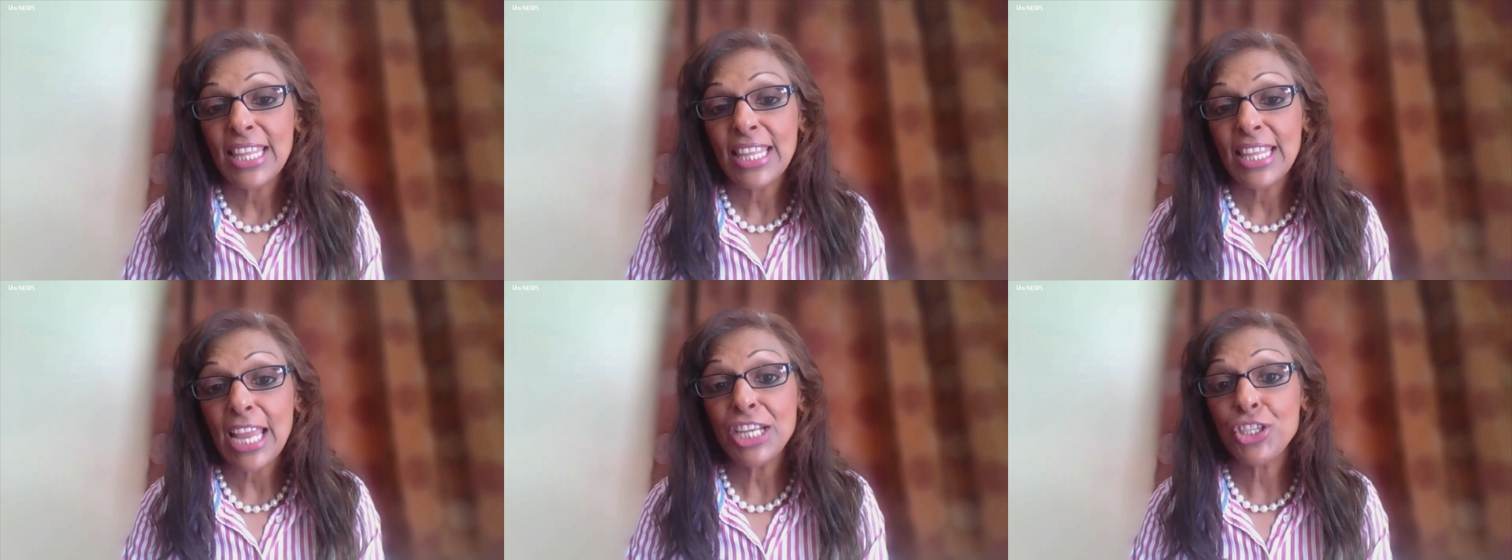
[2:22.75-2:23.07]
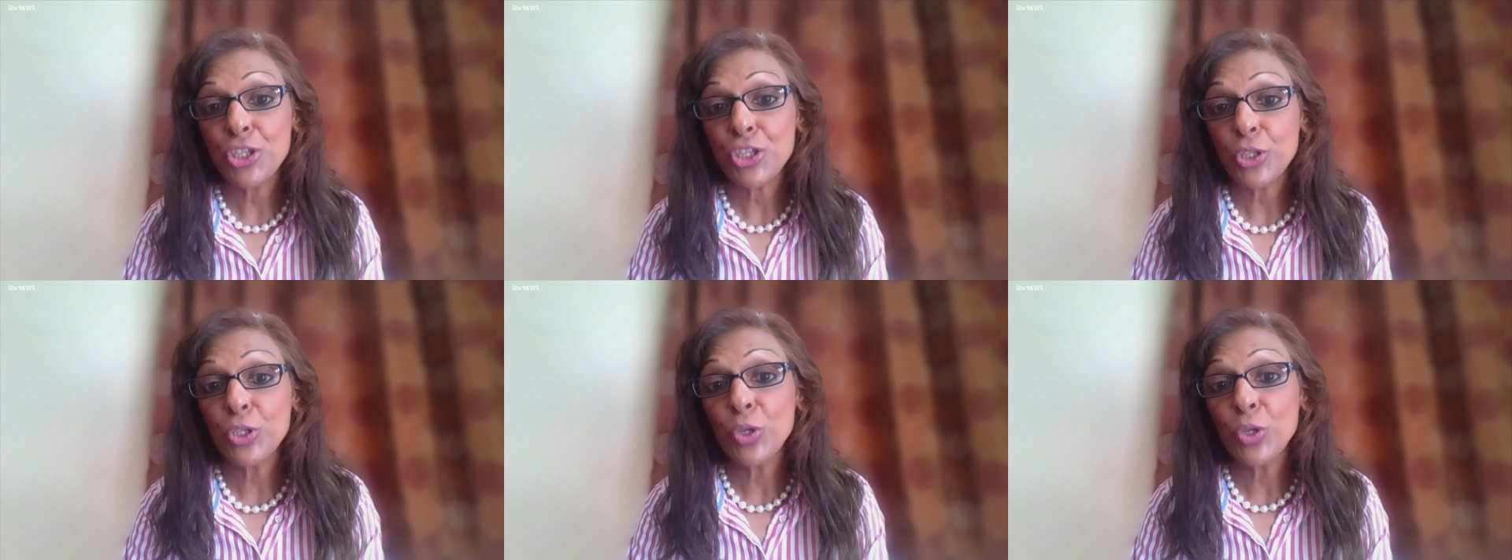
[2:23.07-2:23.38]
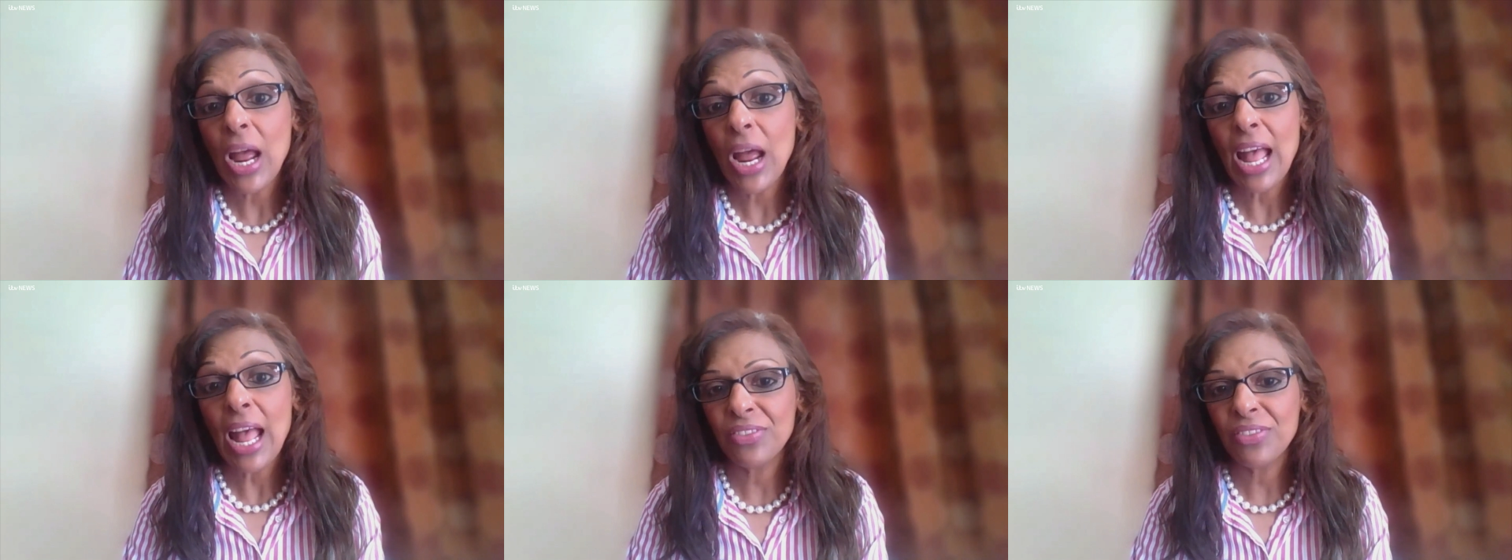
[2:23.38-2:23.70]
they do
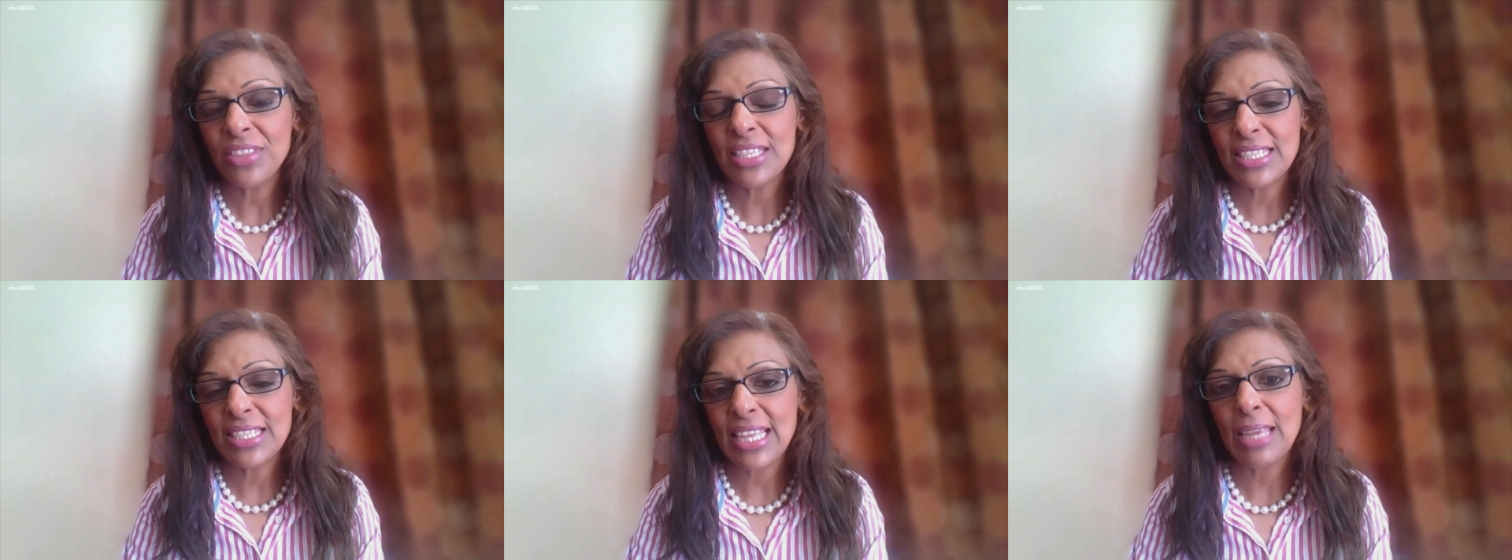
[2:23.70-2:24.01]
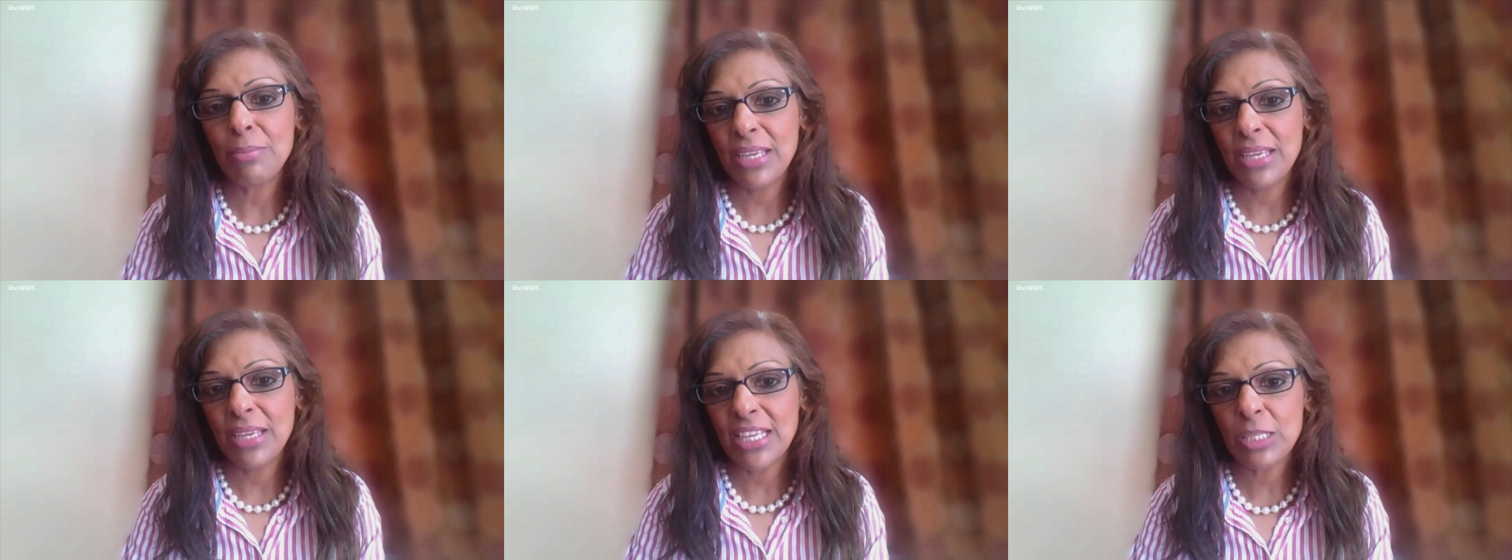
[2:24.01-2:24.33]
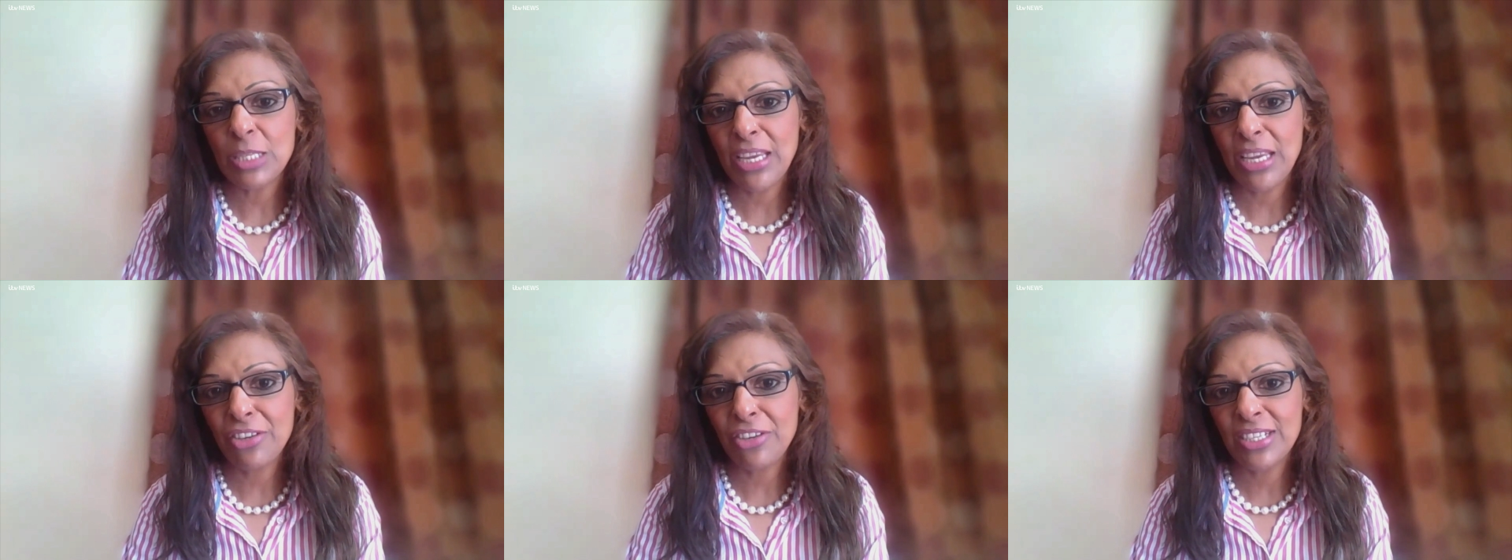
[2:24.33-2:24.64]
not have the same
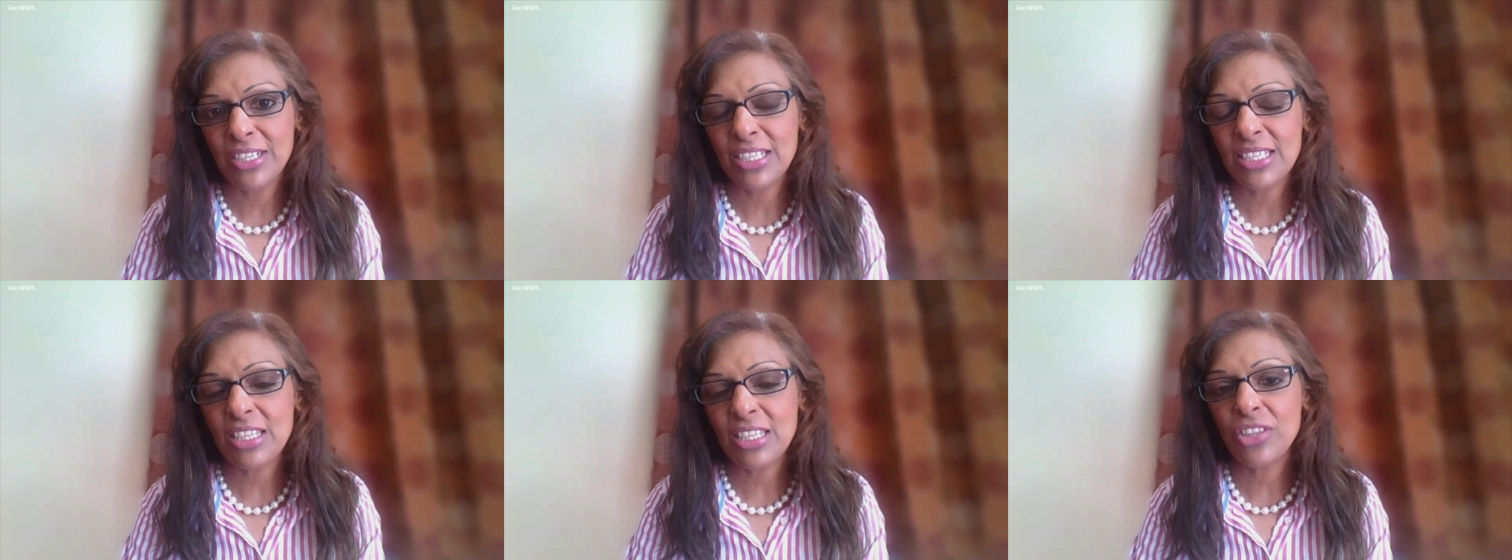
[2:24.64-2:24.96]
experience.